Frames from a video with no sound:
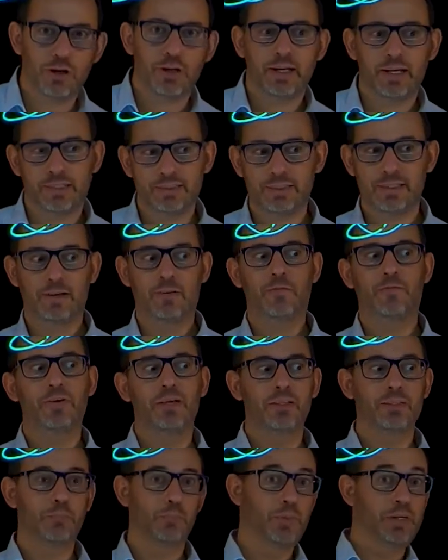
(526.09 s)
on an external
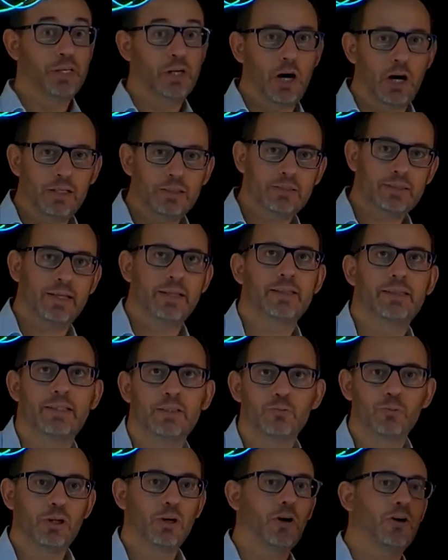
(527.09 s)
field B naught, and
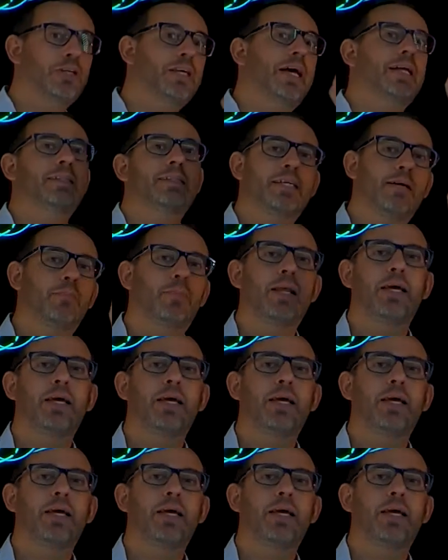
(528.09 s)
this will orient them,